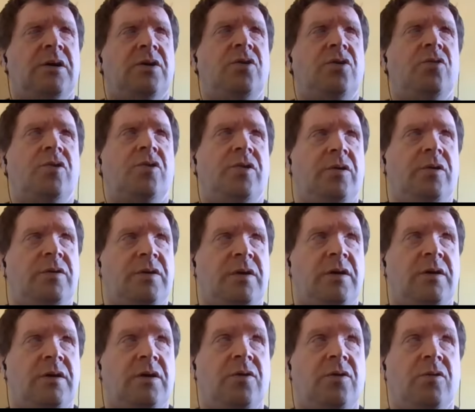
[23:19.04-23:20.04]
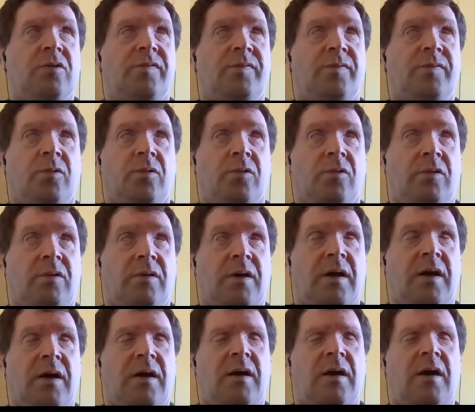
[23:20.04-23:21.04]
You could look for
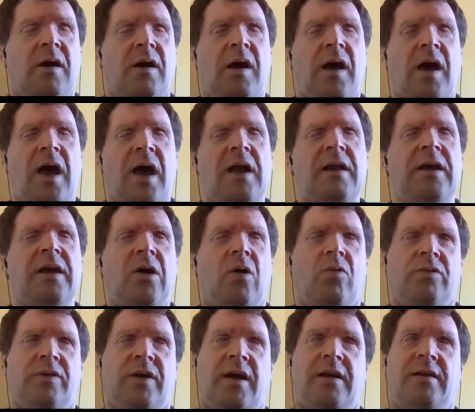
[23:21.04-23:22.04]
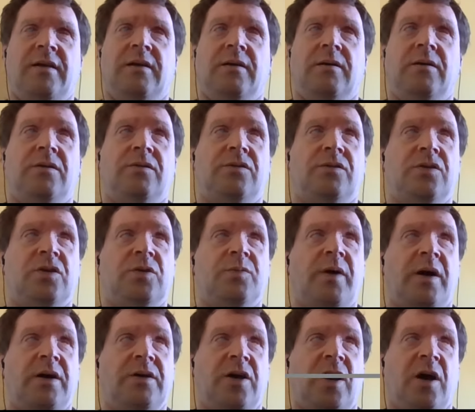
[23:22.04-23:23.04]
any old heading just
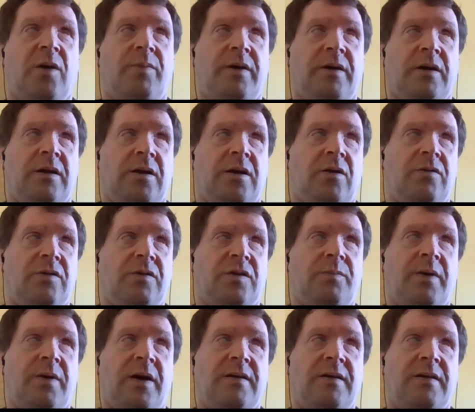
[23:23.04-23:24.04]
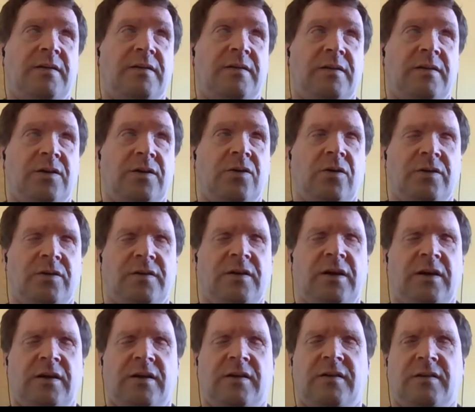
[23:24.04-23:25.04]
by typing a load of spaces and a dot
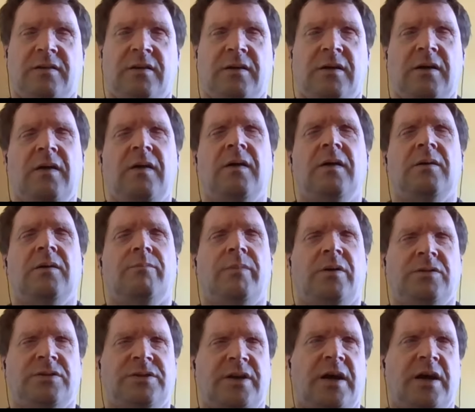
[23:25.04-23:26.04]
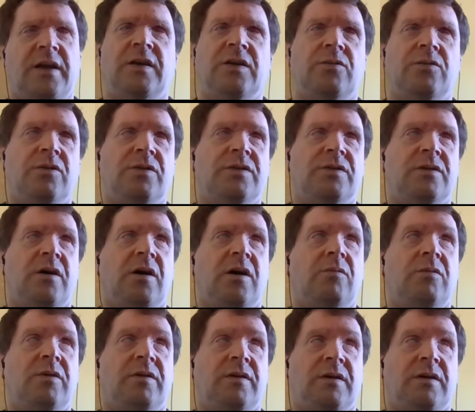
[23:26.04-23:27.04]
six. Most headings will
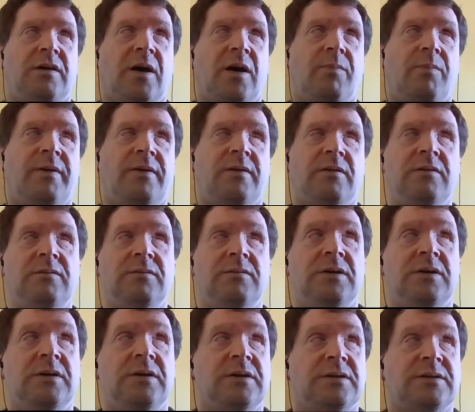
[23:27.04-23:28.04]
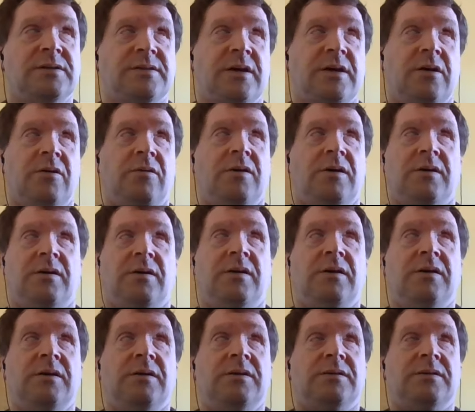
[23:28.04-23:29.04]
start with a capital, so uh,
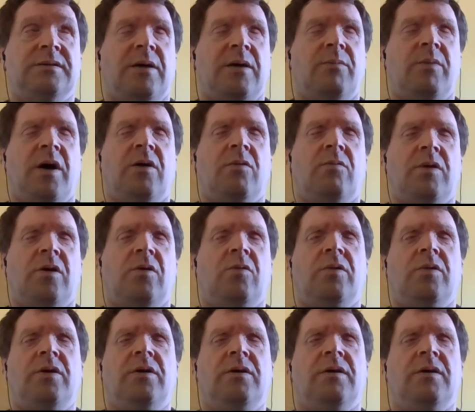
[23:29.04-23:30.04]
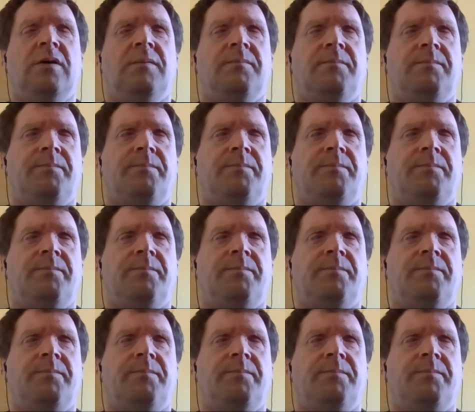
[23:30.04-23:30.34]
that might well work.